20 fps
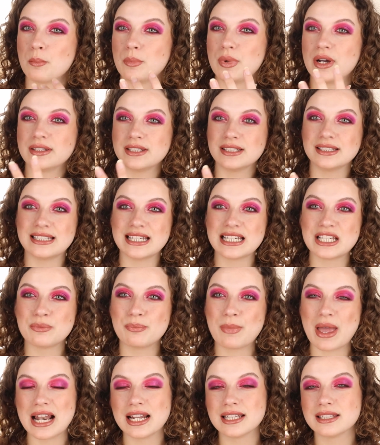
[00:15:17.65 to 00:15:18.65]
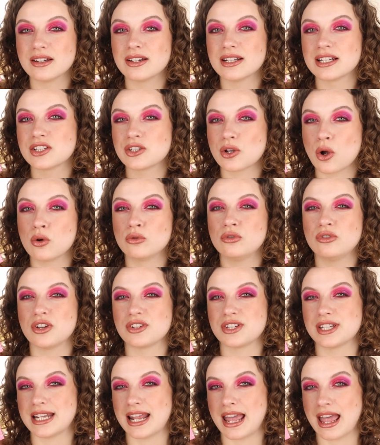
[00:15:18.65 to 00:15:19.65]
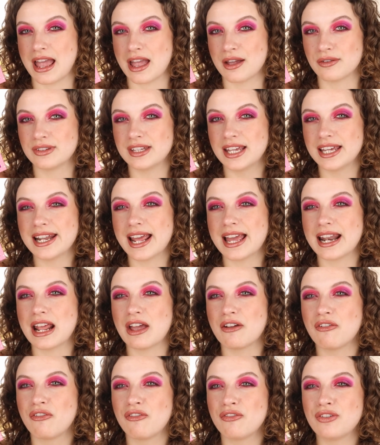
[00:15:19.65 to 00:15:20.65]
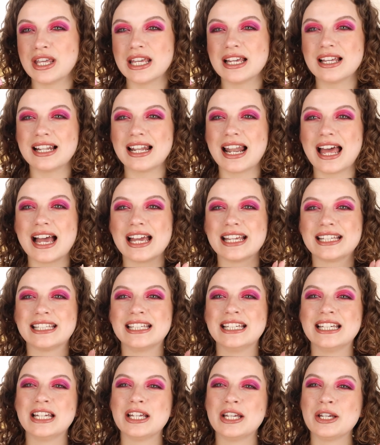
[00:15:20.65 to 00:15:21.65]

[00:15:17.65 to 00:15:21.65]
but this palette on its own doesn't have that and I feel like